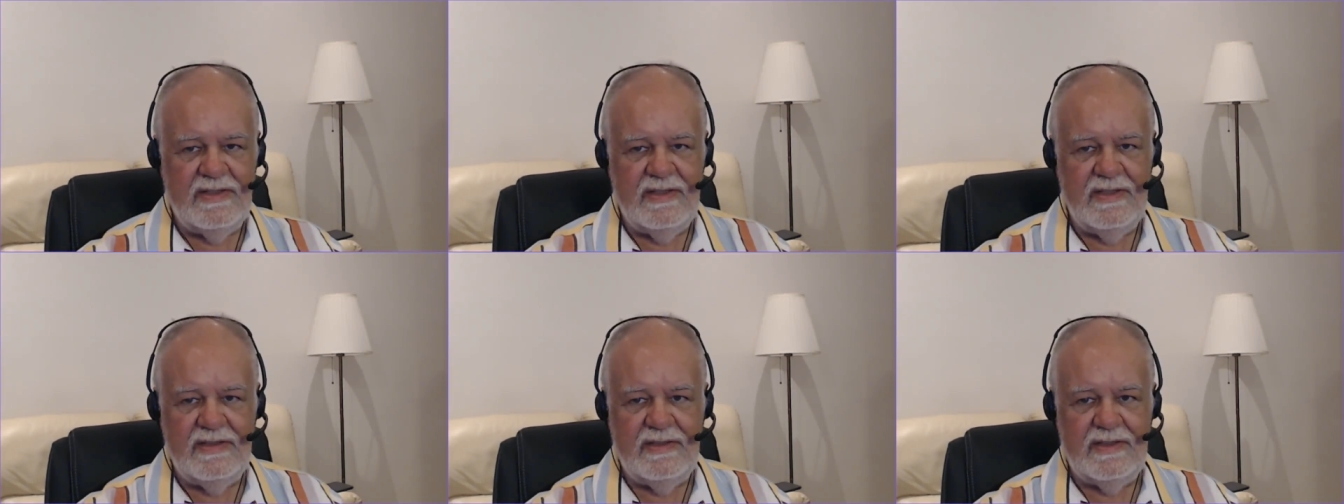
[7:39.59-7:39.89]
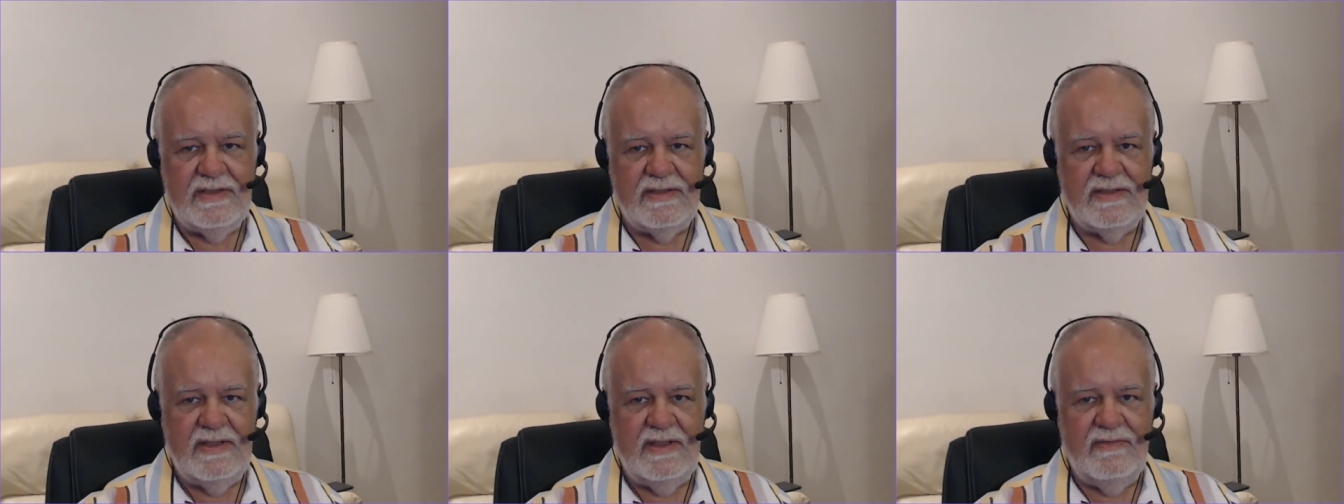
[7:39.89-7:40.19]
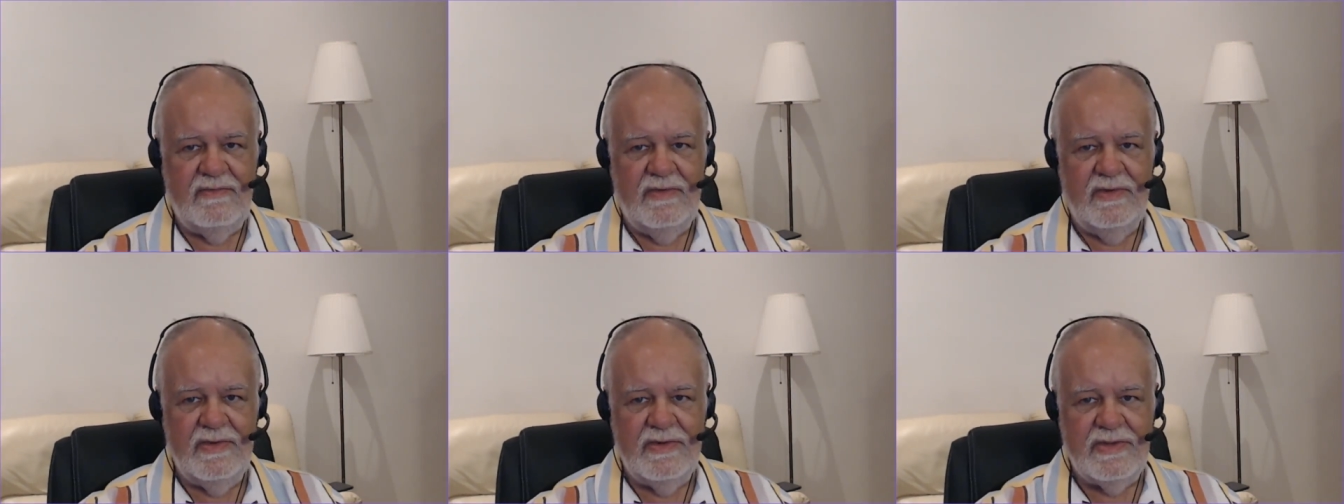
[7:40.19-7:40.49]
It's just
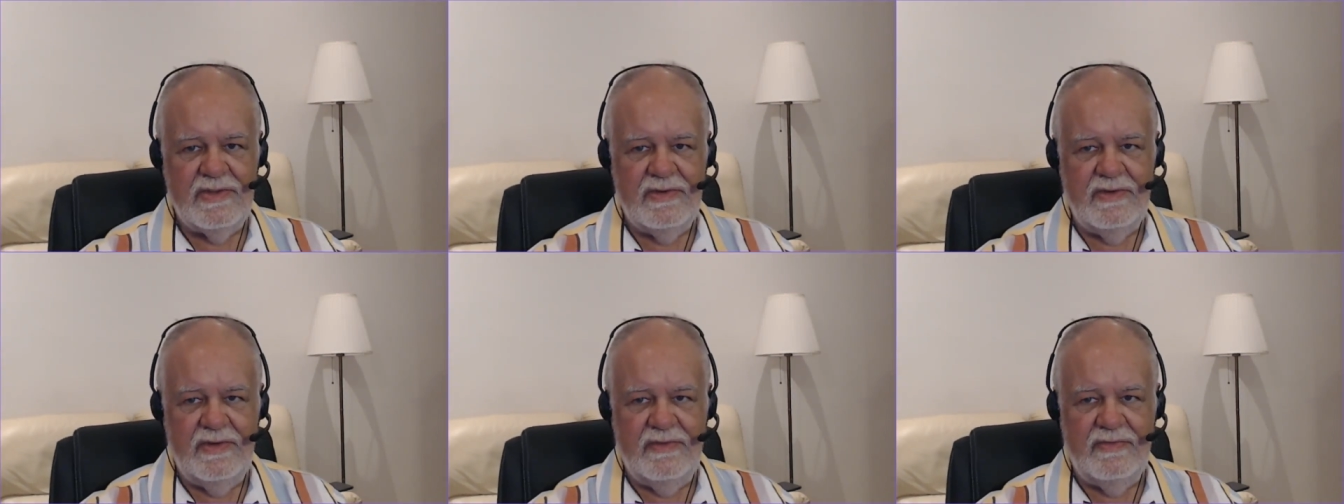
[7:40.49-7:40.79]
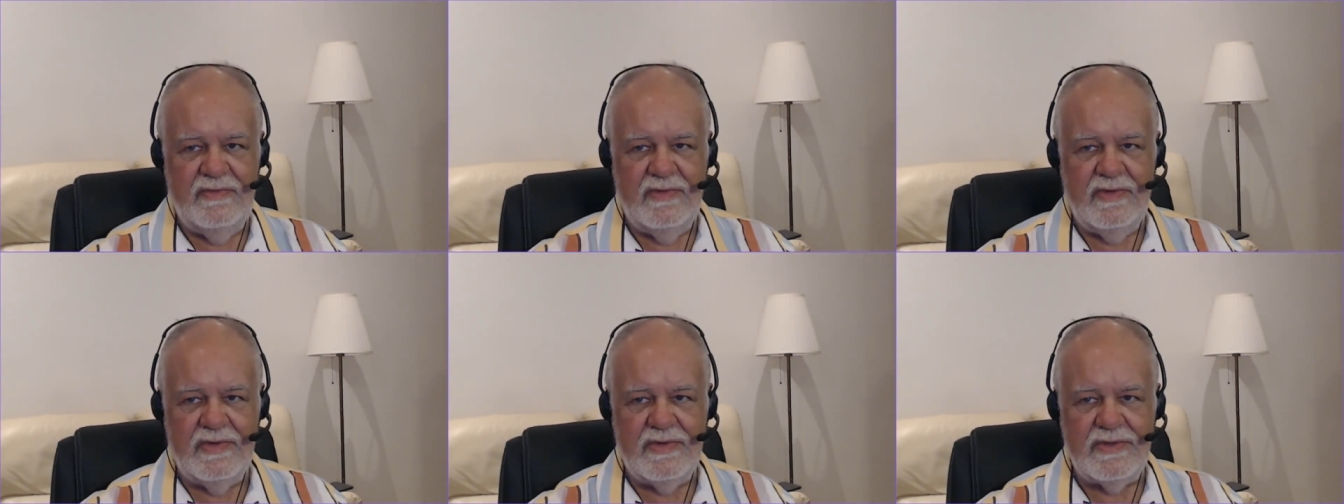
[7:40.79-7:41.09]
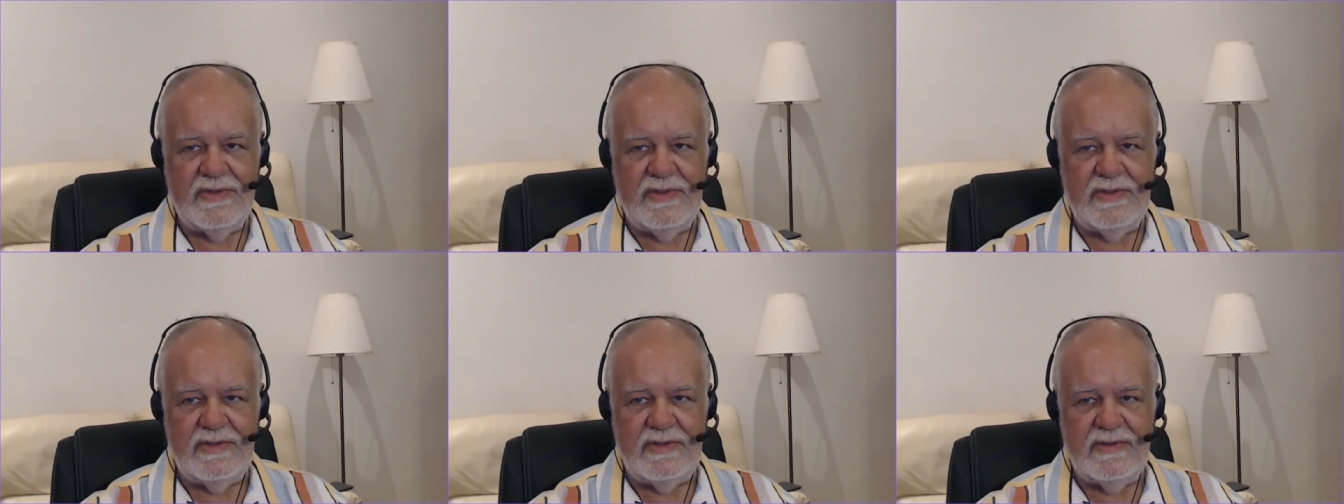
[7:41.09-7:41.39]
evolutionary
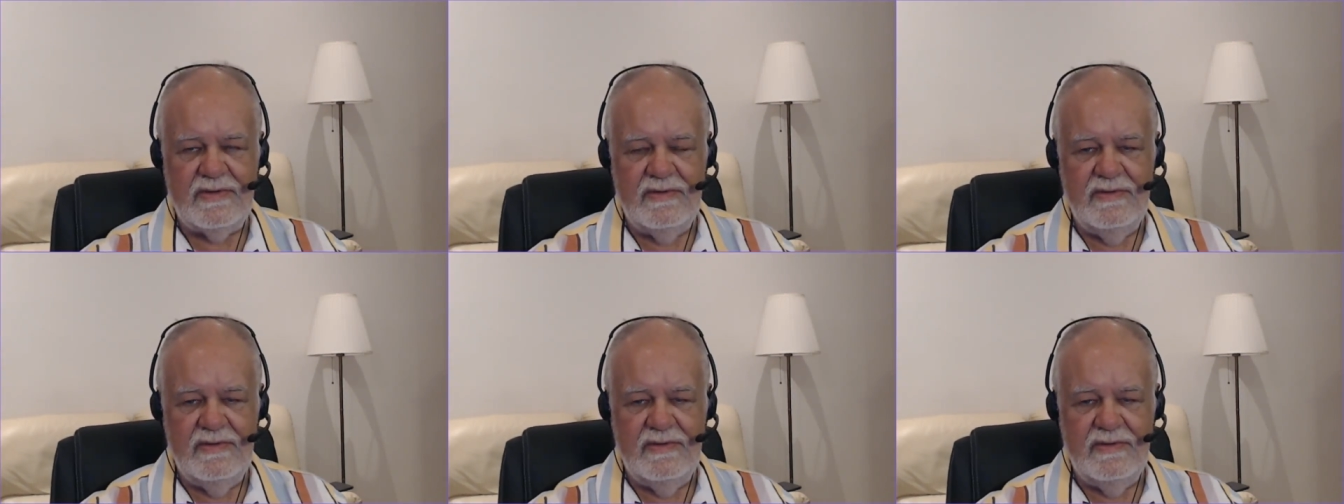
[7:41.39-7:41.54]
forces.